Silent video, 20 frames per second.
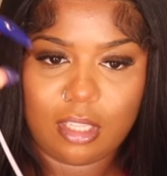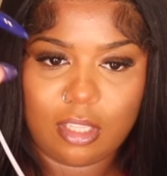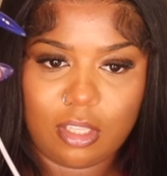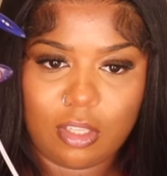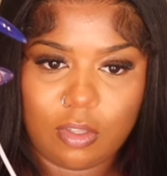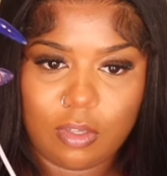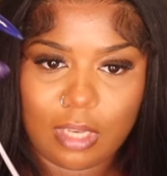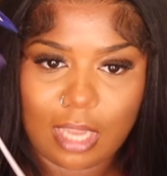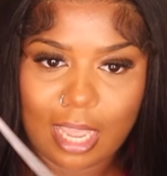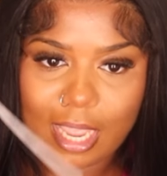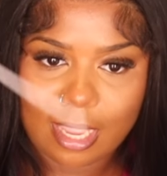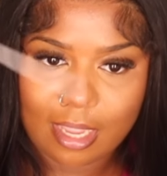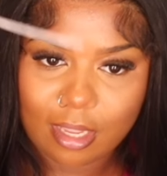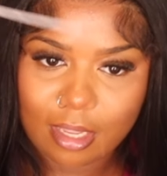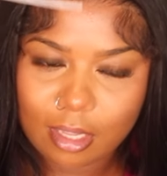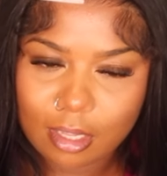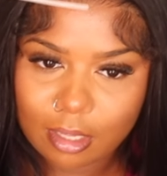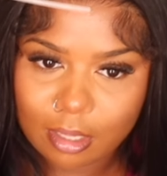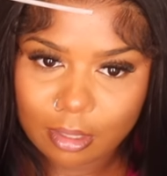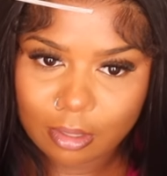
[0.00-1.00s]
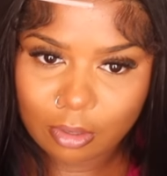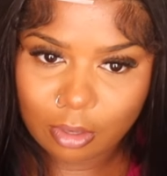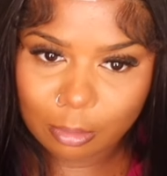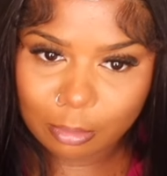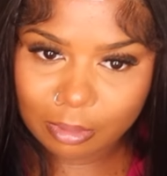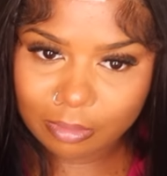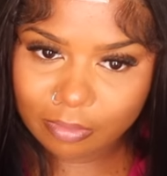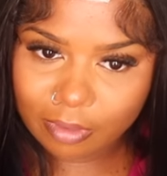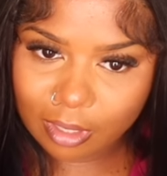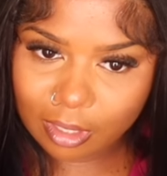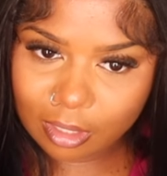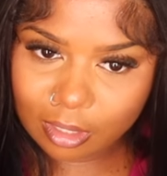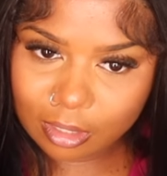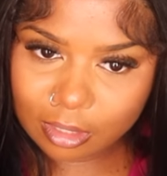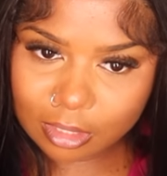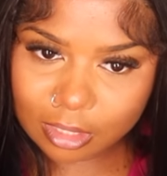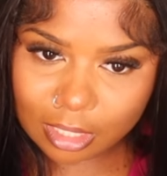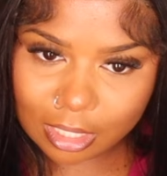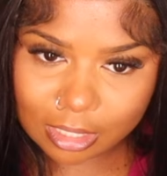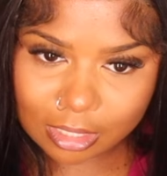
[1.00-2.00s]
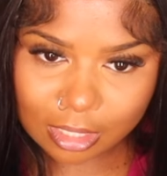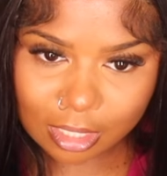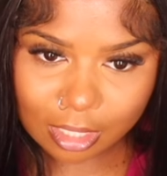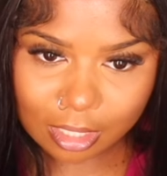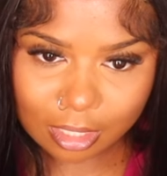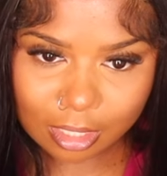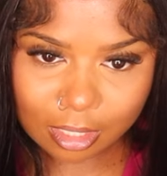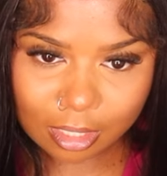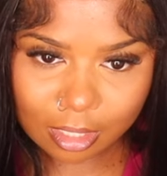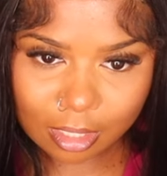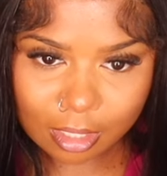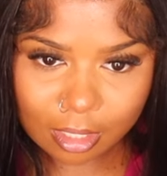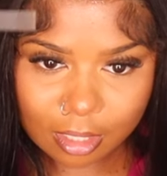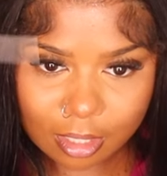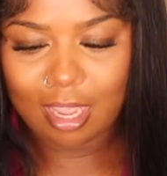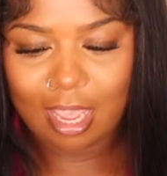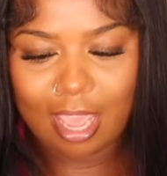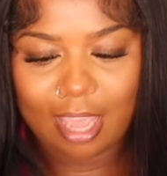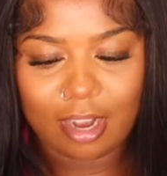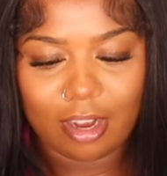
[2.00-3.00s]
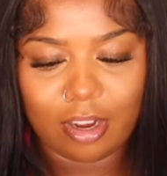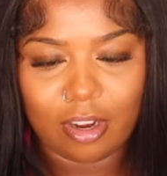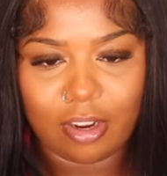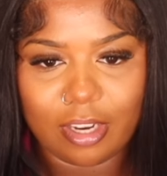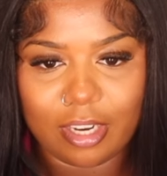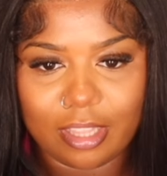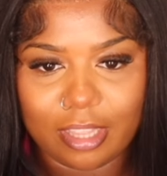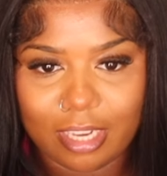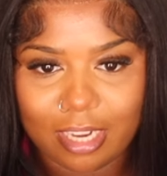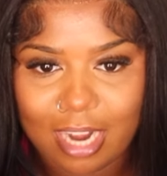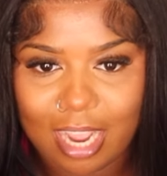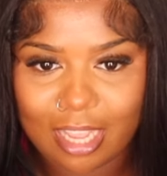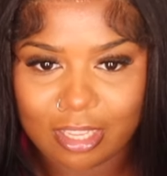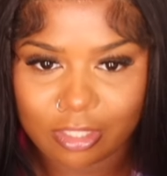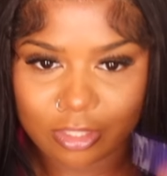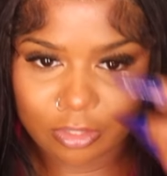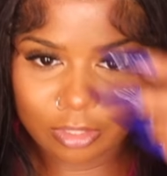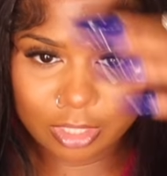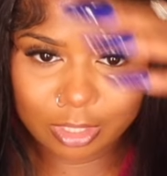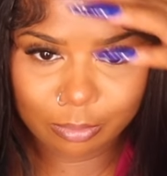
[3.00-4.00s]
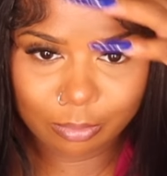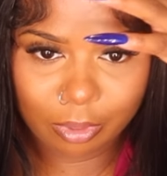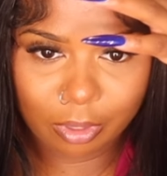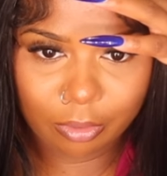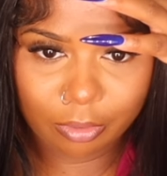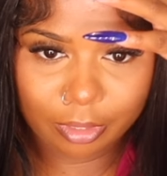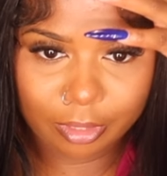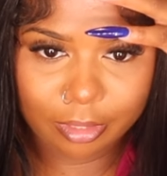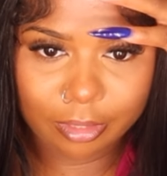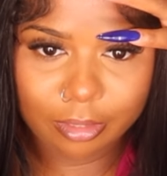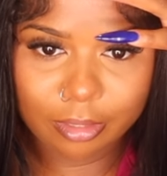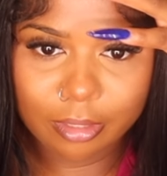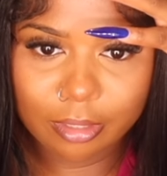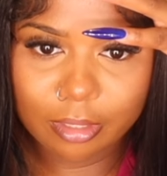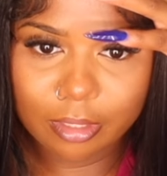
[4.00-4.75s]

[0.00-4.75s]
you like or prefer, should I say added on here. The nozzle is broken.